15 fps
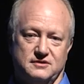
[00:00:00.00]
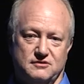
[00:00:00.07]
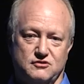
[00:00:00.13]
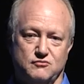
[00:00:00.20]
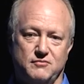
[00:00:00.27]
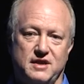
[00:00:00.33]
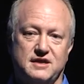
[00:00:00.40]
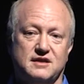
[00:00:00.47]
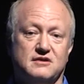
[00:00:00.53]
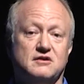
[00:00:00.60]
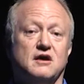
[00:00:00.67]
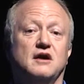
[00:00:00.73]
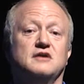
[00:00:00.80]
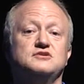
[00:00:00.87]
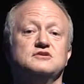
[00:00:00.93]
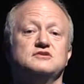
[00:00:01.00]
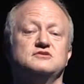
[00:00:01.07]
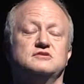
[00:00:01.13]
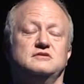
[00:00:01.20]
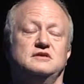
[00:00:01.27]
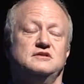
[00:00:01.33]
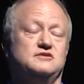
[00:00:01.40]
it, you make it
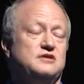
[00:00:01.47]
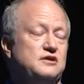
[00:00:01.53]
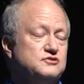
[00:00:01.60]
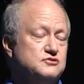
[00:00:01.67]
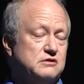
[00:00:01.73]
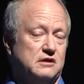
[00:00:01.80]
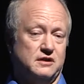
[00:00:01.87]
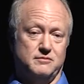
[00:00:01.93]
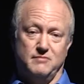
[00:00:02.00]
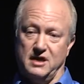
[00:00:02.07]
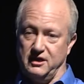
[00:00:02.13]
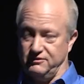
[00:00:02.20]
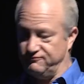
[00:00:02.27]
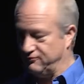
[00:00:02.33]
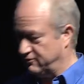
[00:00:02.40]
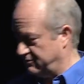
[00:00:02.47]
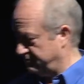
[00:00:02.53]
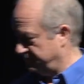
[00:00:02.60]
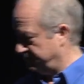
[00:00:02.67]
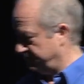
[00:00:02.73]
conscious, intentional, and mindful.